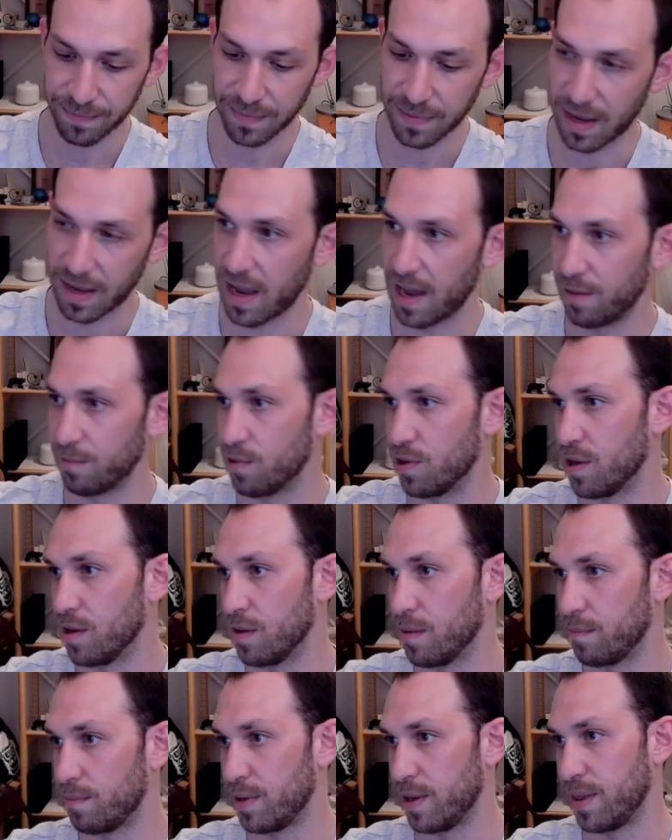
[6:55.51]
And we'll
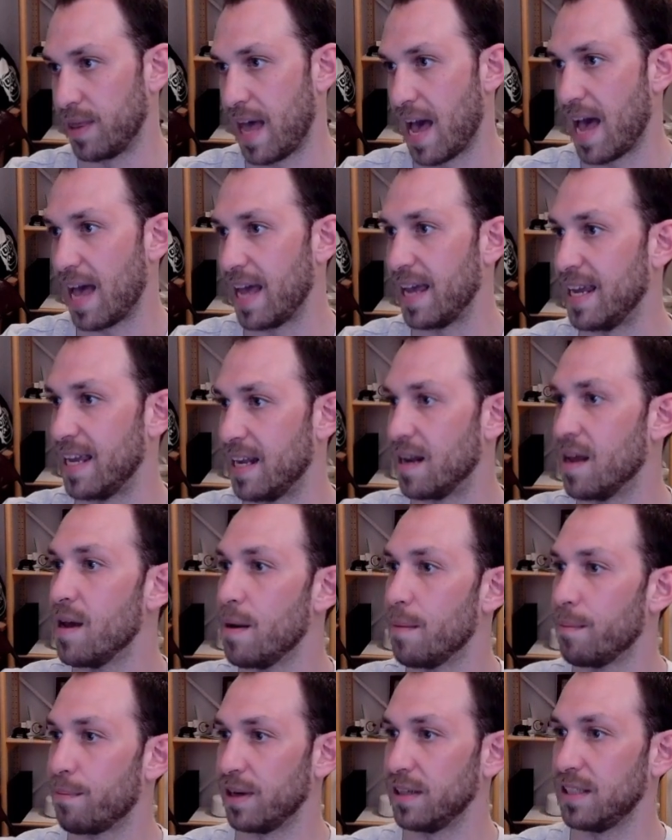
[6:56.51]
put that in
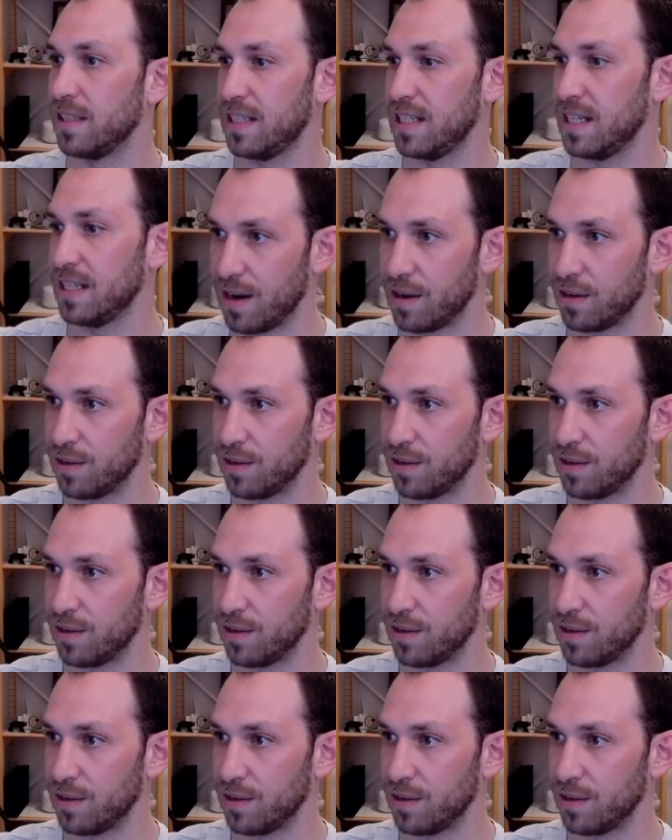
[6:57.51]
parentheses.